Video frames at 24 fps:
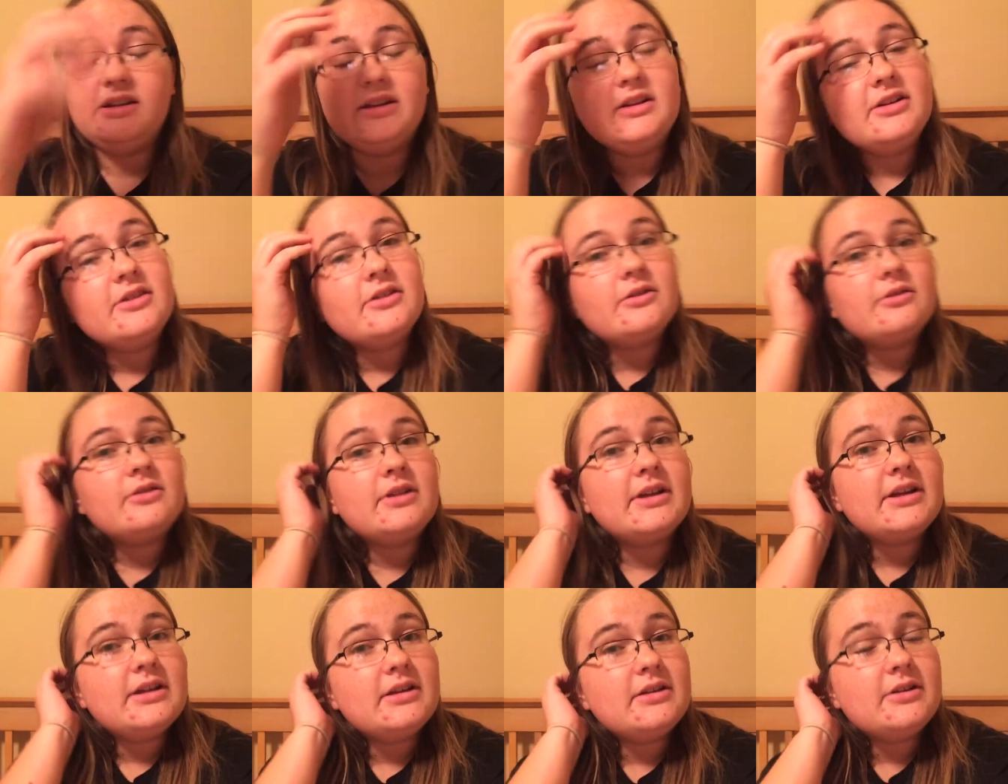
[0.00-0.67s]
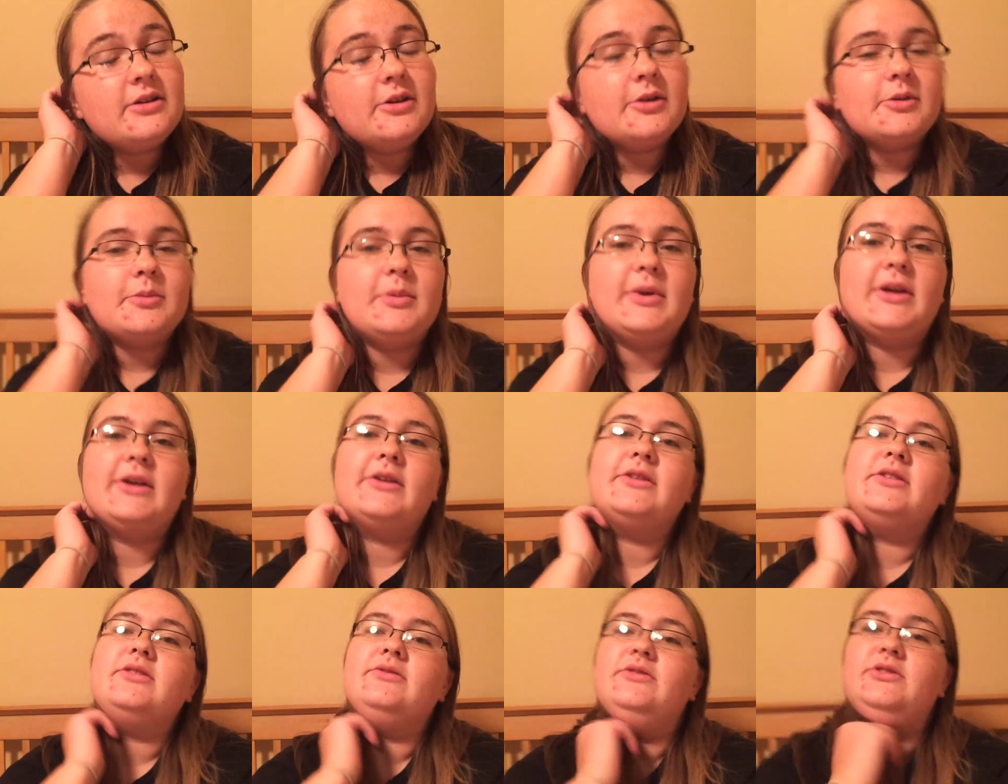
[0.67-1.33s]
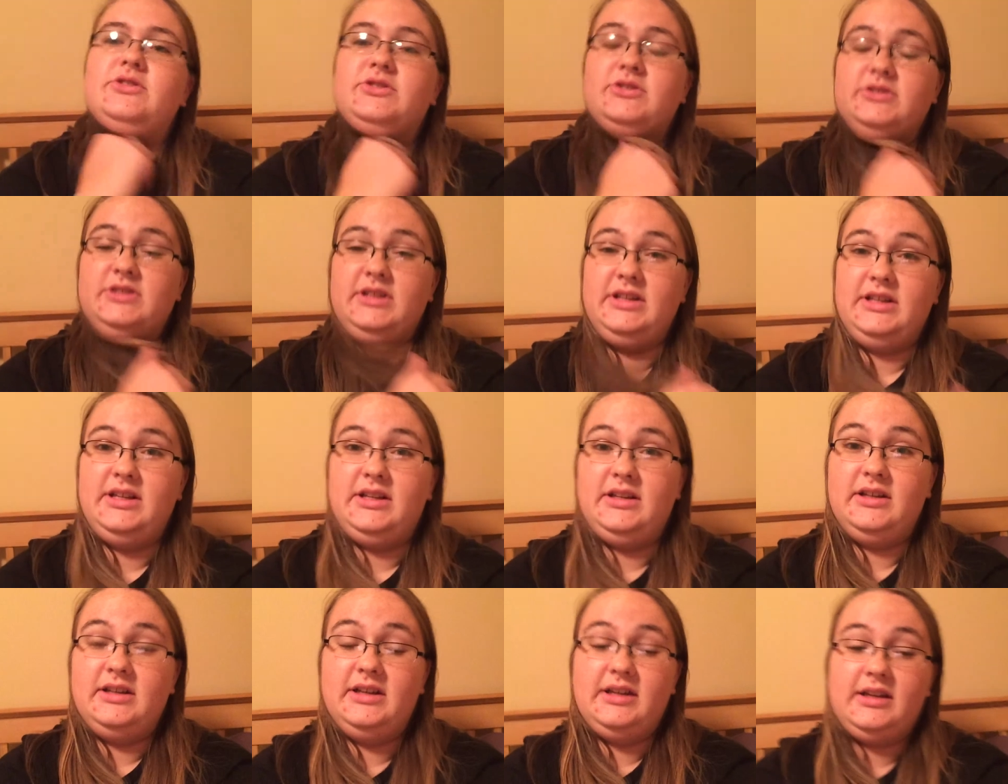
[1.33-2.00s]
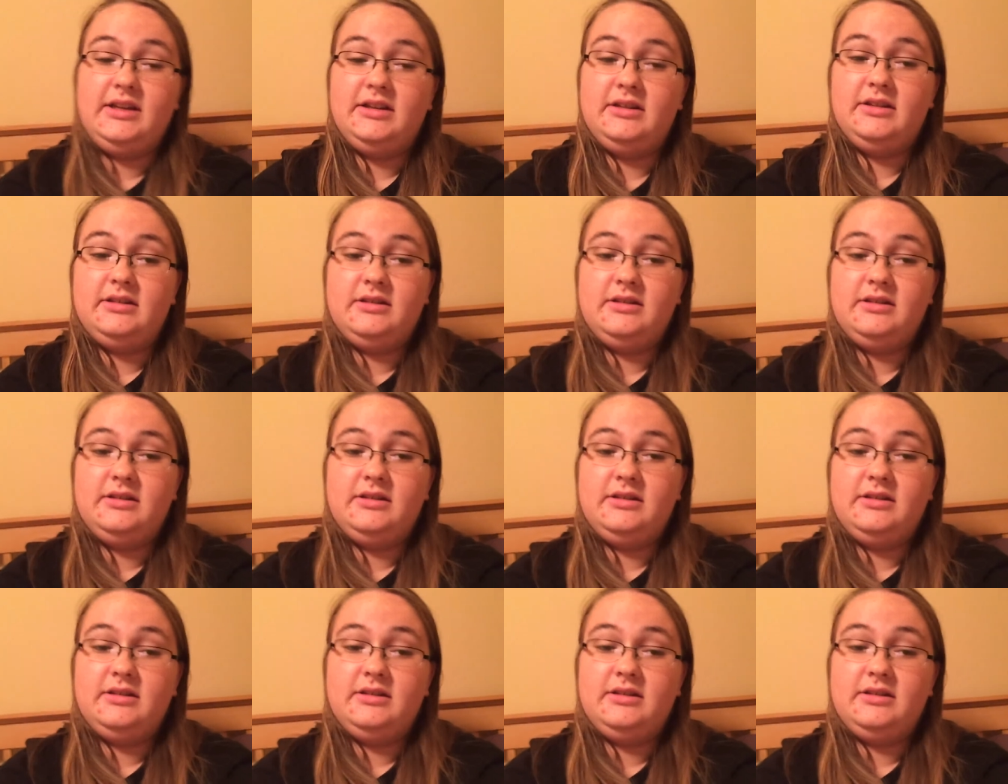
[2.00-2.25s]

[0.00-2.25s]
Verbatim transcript: you know like your parents vision they it,